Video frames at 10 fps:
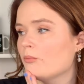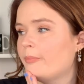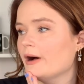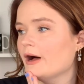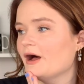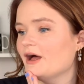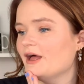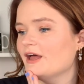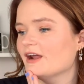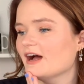
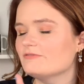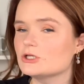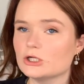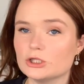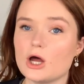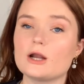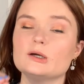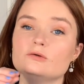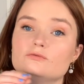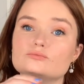But I've done a lot
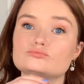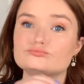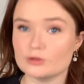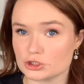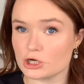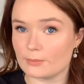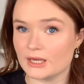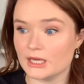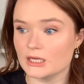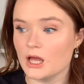of book
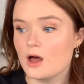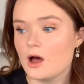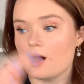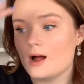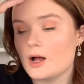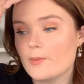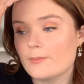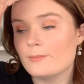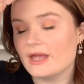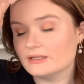shopping.
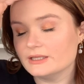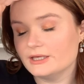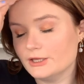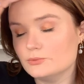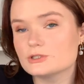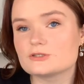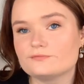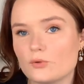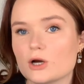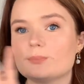Um, mainly it was
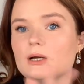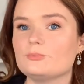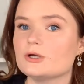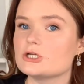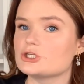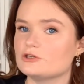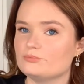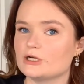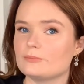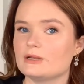for preparation of
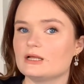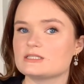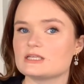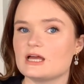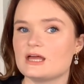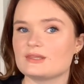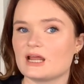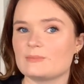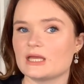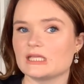Book Bonanza, and then
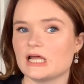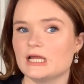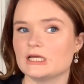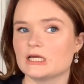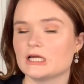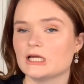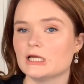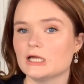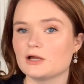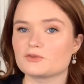I made like
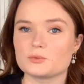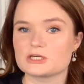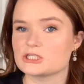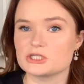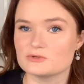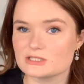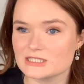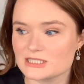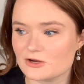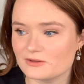a few
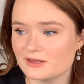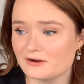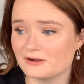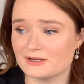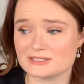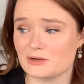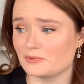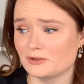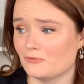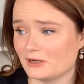excuses here and there because I
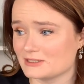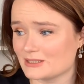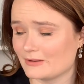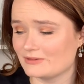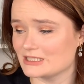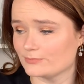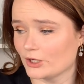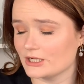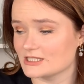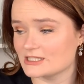really wanted some of these
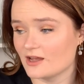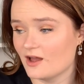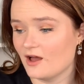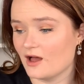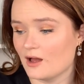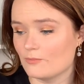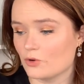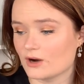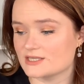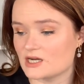books, um,
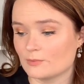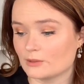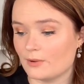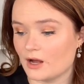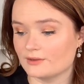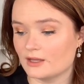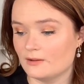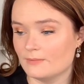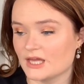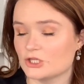or I stumbled upon
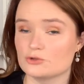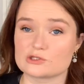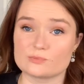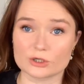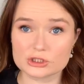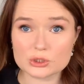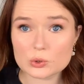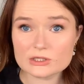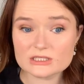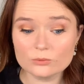them in used
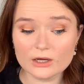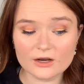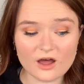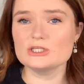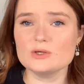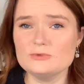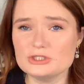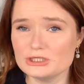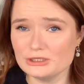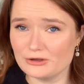bookstores and whatnot. So I'm
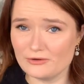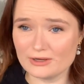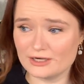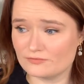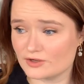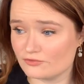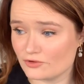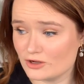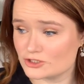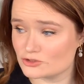just gonna go kind of free for
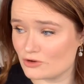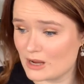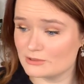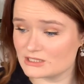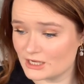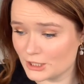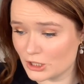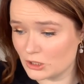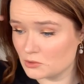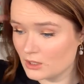all, just grab as I
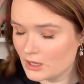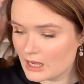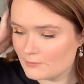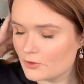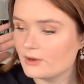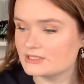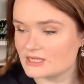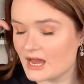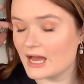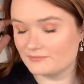go. I'm going to
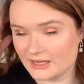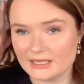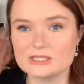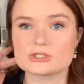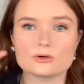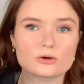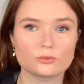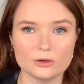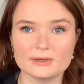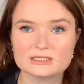have a historical
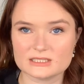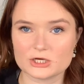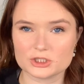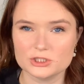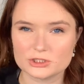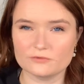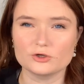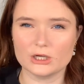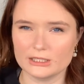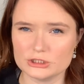romance section, so if you're
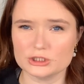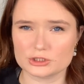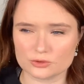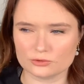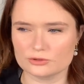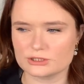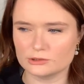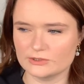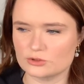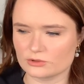not into historicals, that'll
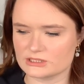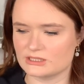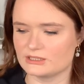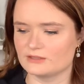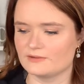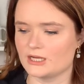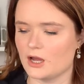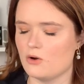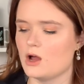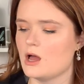be towards the end of the
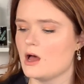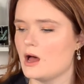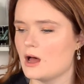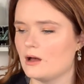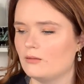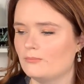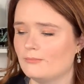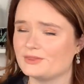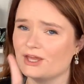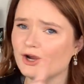video. Um,
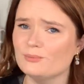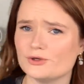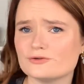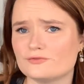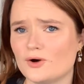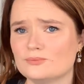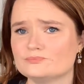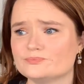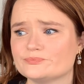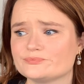but they are beautiful,
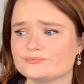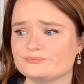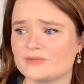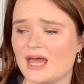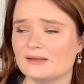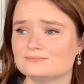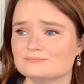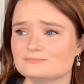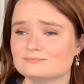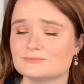okay?
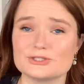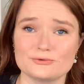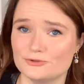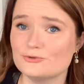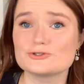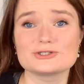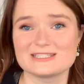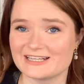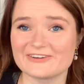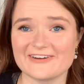So you should
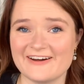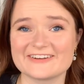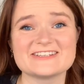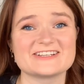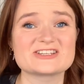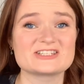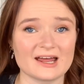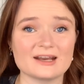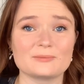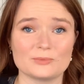stick around because they're stunning